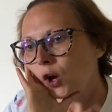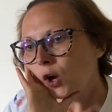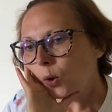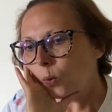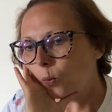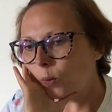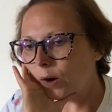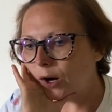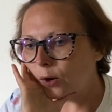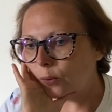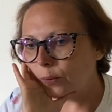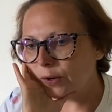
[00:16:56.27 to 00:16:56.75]

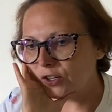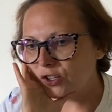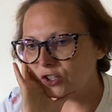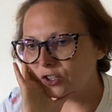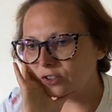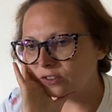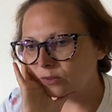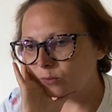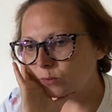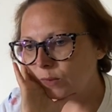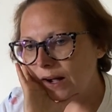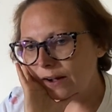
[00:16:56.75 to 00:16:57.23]
well
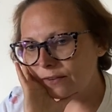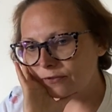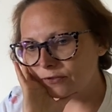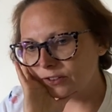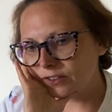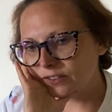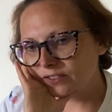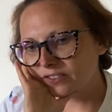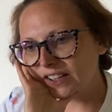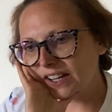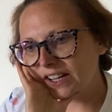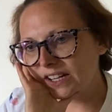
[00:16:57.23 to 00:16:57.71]
wishes and whatever
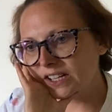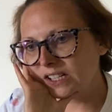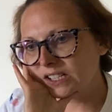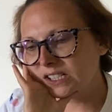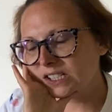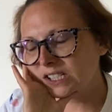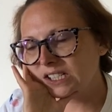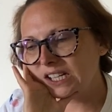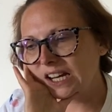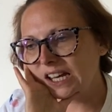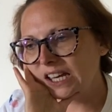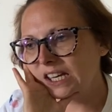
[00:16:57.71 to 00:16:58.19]
and saying
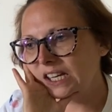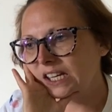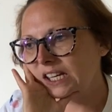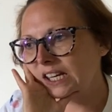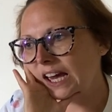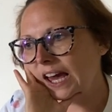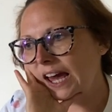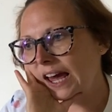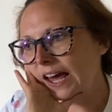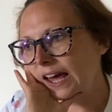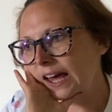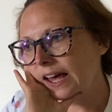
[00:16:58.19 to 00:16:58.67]
to take
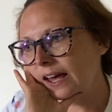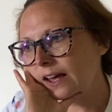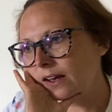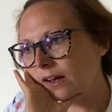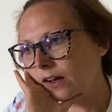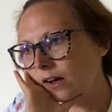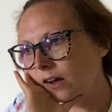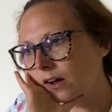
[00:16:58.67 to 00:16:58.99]
care.